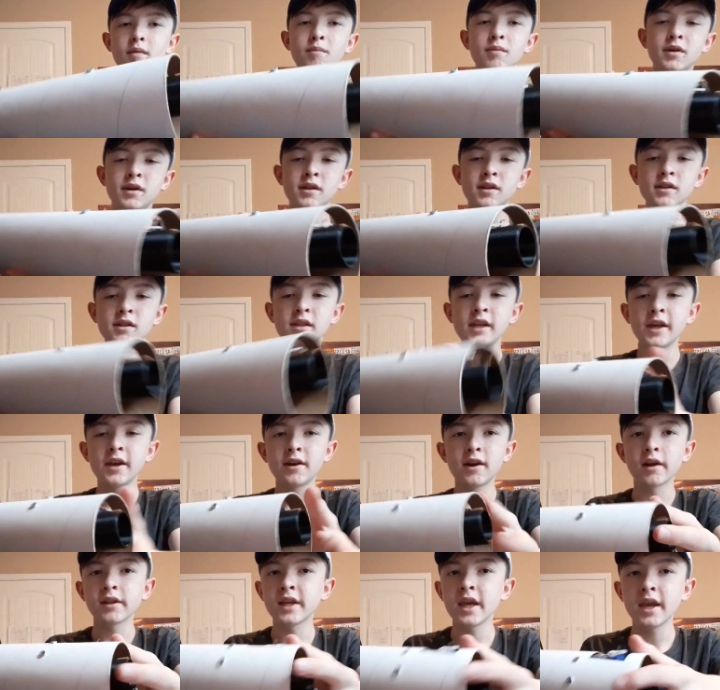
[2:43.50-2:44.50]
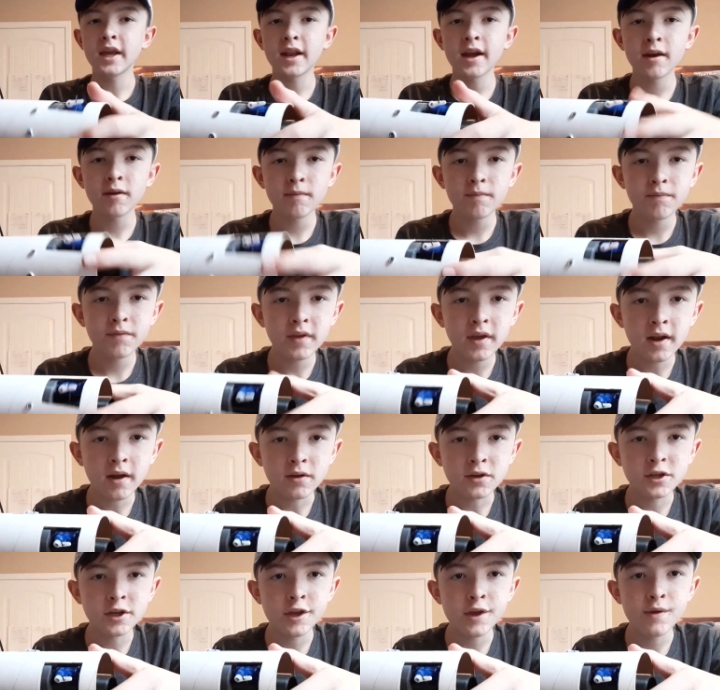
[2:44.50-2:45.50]
but later I'll take it out and I'll
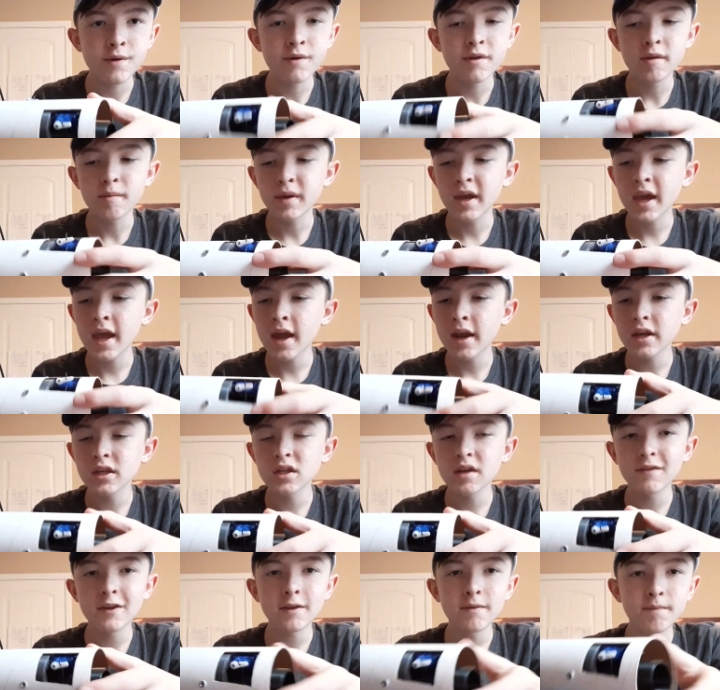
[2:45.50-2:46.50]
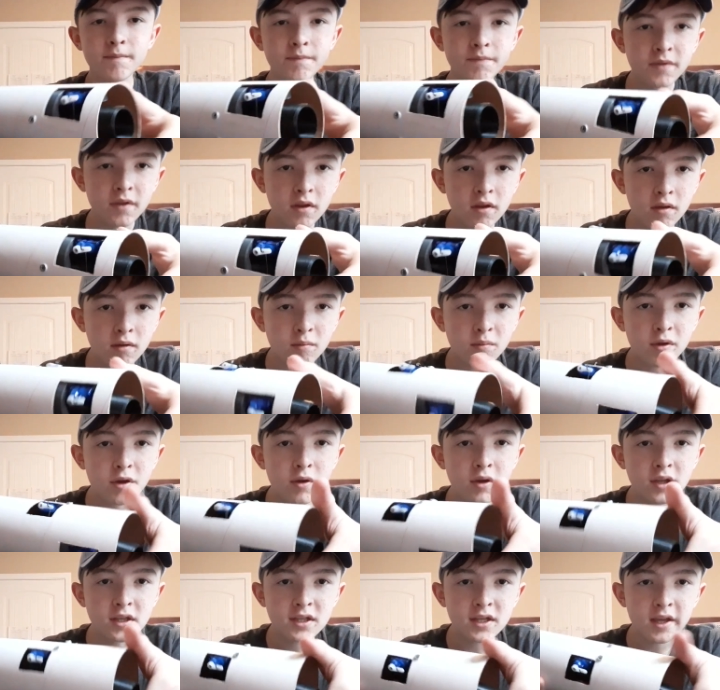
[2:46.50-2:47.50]
show you the mechanics of it. But you
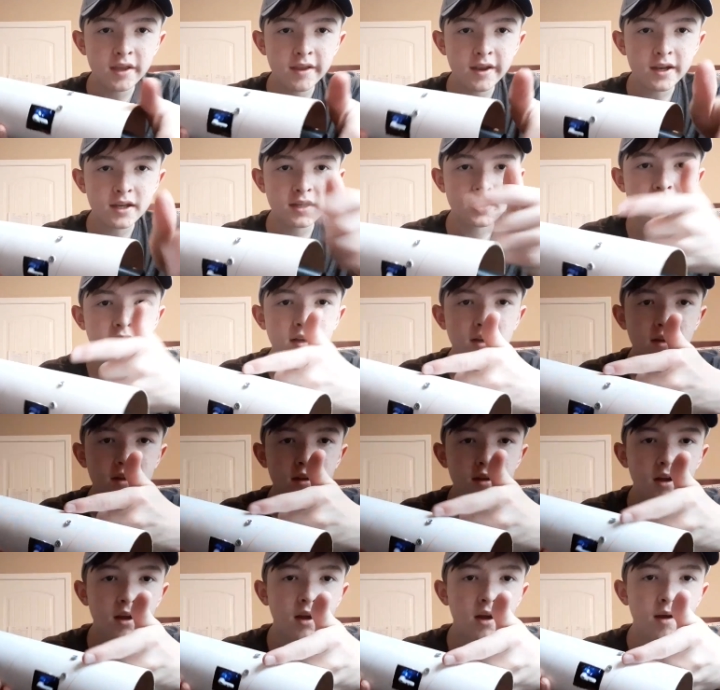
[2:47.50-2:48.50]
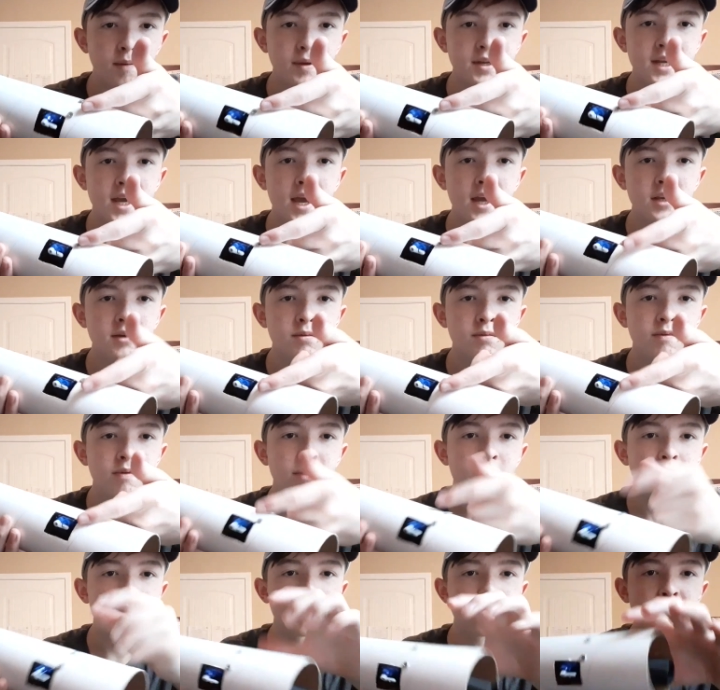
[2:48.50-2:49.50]
can see that it's um, attached
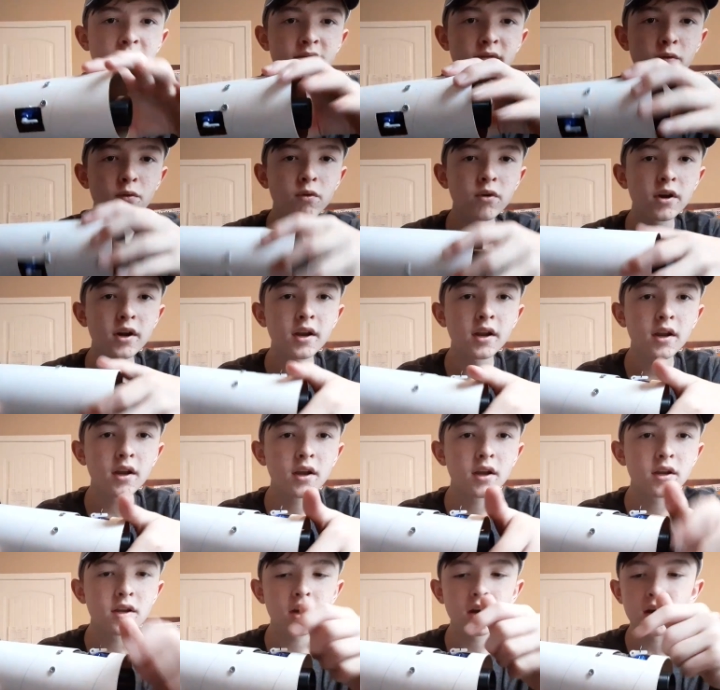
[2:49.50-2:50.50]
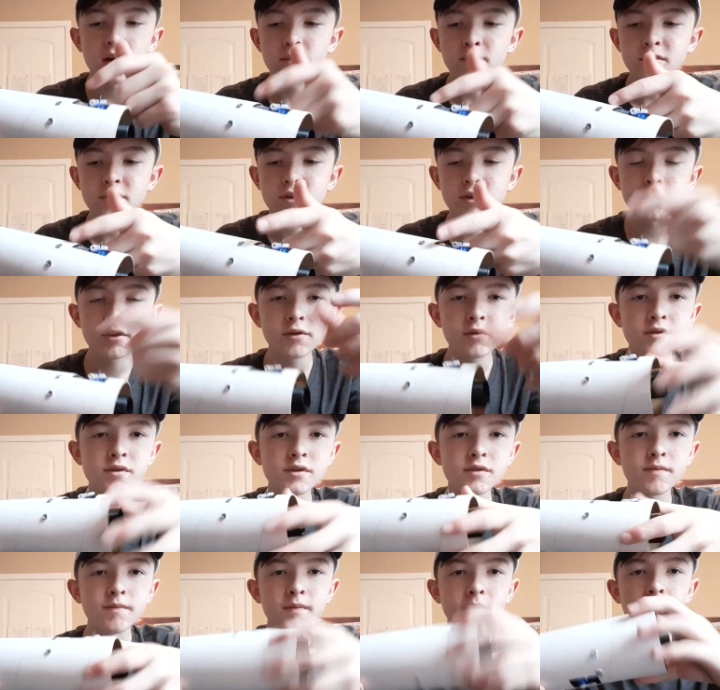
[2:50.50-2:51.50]
through four um, screws
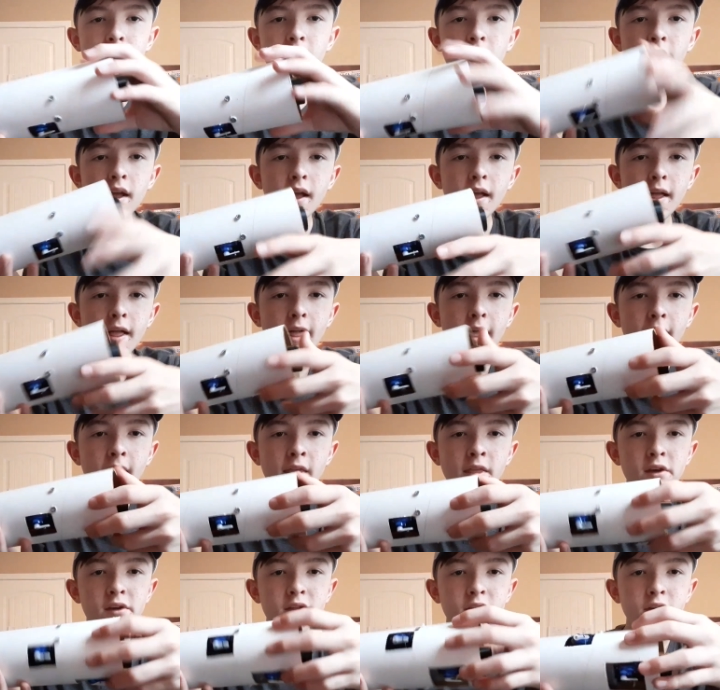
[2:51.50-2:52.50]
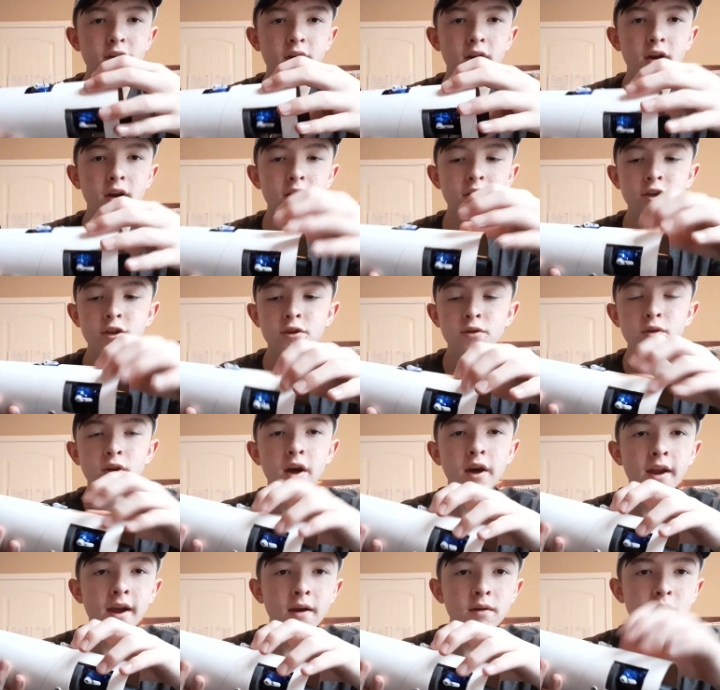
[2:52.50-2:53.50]
and then there are two
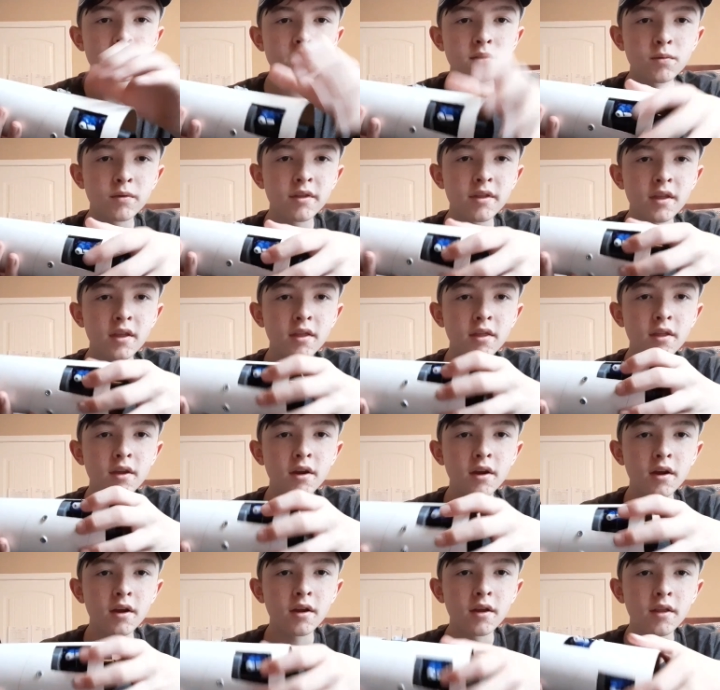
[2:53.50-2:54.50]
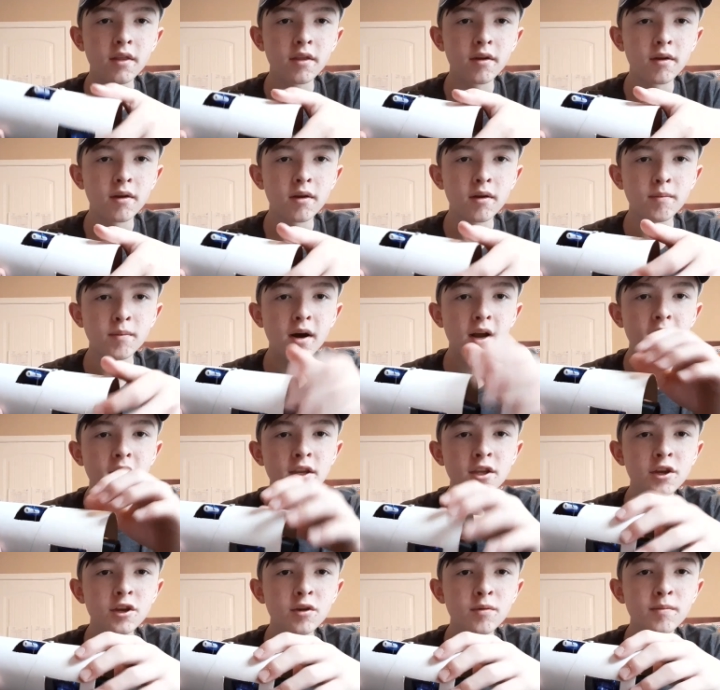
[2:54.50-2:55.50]
cutouts within the, the body
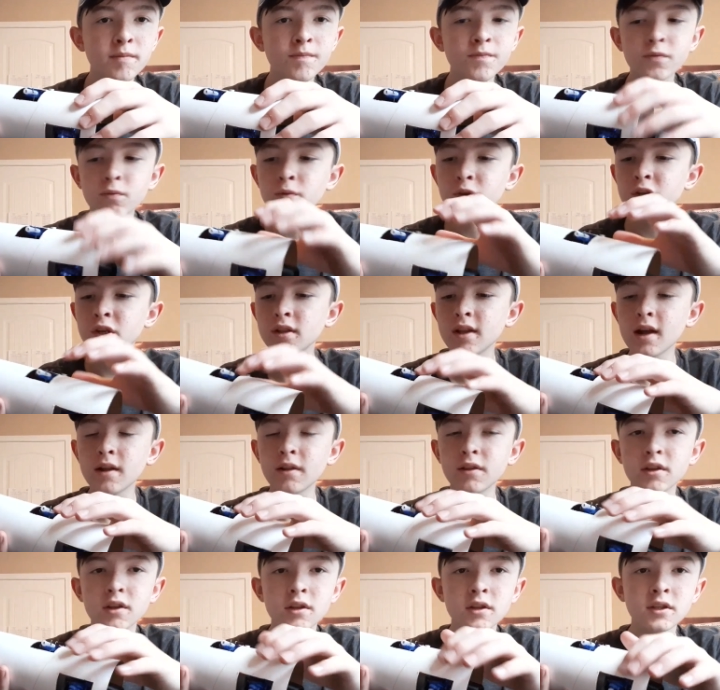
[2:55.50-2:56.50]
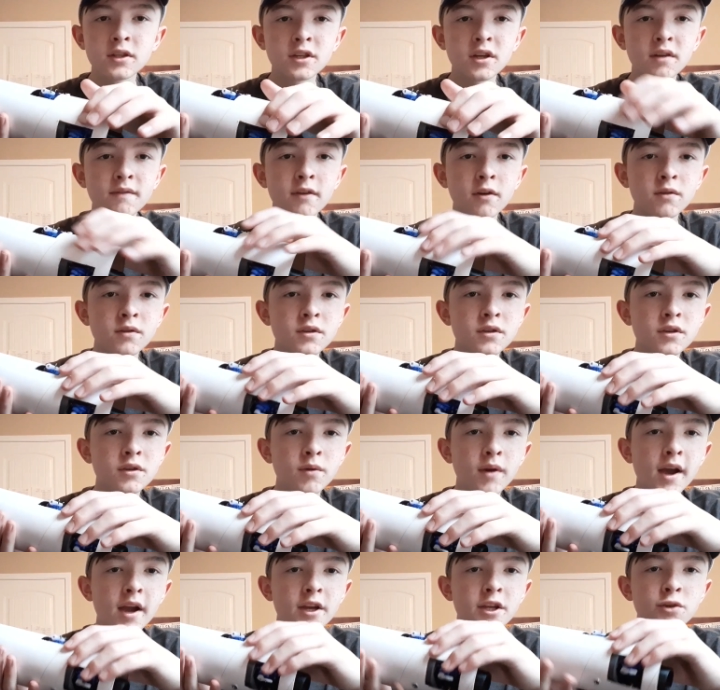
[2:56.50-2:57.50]
tube, which allow the servos to
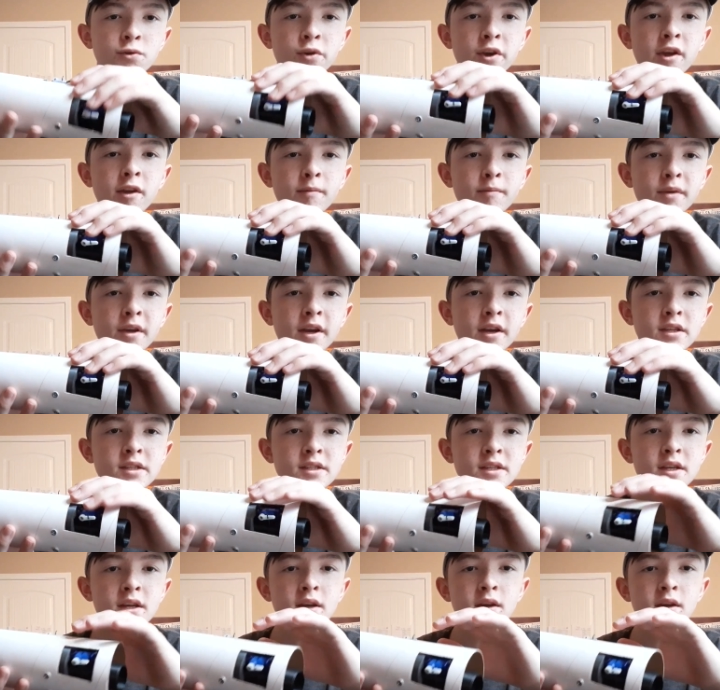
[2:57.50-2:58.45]
actuate because